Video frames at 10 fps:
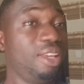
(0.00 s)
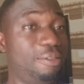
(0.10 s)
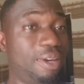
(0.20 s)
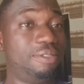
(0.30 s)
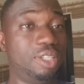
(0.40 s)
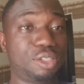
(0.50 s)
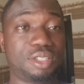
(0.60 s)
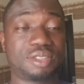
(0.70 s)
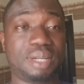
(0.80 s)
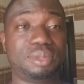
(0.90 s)
If you have not
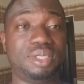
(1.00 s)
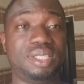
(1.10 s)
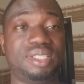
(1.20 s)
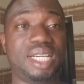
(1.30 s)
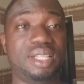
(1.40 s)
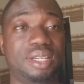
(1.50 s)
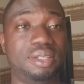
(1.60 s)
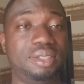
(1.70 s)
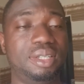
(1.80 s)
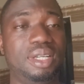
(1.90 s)
subscribed to this
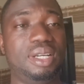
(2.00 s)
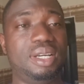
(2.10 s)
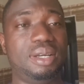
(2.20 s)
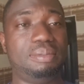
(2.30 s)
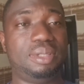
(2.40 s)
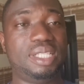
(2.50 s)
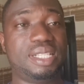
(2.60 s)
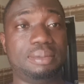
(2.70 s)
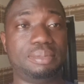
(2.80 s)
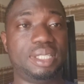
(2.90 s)
channel,
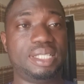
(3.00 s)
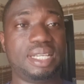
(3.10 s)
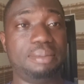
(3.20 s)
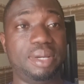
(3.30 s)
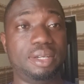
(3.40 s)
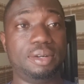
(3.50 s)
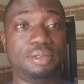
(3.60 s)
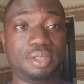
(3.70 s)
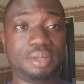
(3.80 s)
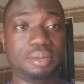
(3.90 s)
please and please, I beg
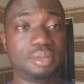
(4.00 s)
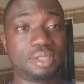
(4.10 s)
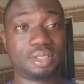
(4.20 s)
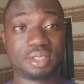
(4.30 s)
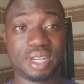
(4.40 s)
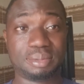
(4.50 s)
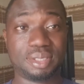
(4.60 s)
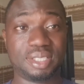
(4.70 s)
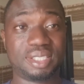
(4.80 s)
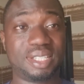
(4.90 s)
of you, subscribe
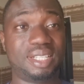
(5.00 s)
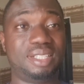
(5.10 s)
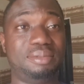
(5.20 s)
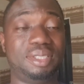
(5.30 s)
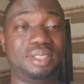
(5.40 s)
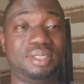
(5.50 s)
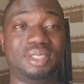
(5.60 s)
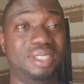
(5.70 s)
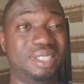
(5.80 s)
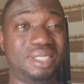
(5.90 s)
to this channel,
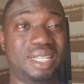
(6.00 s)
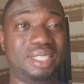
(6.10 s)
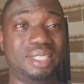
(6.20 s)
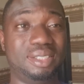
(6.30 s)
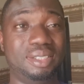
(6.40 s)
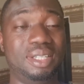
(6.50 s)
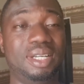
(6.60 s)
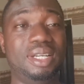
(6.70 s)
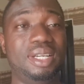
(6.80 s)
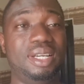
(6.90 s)
because on this channel,
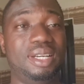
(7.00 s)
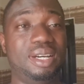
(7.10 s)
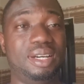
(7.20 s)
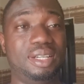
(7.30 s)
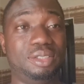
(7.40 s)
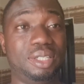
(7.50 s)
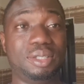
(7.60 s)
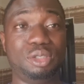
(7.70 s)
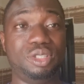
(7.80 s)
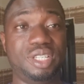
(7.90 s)
you're
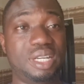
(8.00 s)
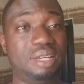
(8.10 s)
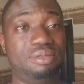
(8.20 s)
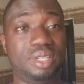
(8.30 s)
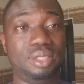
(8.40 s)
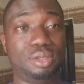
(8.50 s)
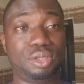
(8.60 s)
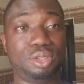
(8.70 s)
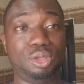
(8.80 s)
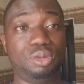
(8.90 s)
going to derive value.
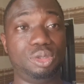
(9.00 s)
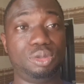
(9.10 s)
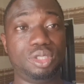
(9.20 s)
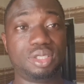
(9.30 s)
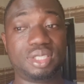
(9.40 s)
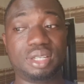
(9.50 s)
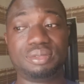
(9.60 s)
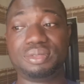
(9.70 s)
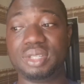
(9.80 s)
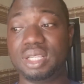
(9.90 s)
So you do
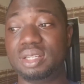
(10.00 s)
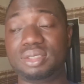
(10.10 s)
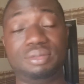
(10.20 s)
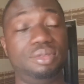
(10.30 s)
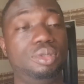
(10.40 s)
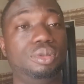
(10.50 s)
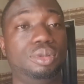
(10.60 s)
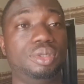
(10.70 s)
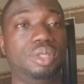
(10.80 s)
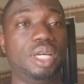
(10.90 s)
yourself a lot of
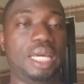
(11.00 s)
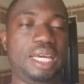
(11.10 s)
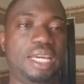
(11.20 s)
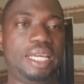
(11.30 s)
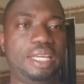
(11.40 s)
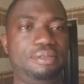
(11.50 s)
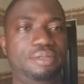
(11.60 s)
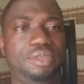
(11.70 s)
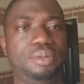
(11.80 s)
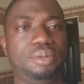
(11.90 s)
good
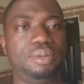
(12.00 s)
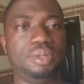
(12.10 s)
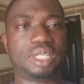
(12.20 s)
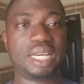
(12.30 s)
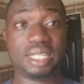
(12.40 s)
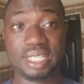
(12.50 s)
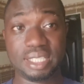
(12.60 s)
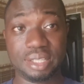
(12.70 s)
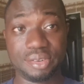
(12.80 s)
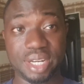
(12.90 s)
if you can
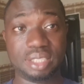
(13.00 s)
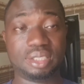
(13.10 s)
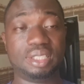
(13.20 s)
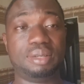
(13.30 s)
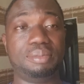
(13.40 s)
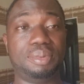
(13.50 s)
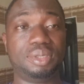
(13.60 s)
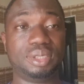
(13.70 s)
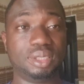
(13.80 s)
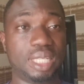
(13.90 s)
hit the red
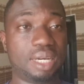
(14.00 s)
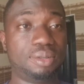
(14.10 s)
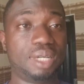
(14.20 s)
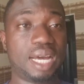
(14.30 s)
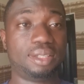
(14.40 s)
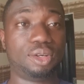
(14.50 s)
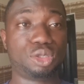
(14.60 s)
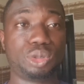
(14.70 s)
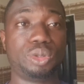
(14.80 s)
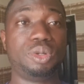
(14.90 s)
button now, and
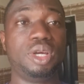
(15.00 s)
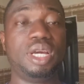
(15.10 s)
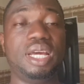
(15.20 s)
also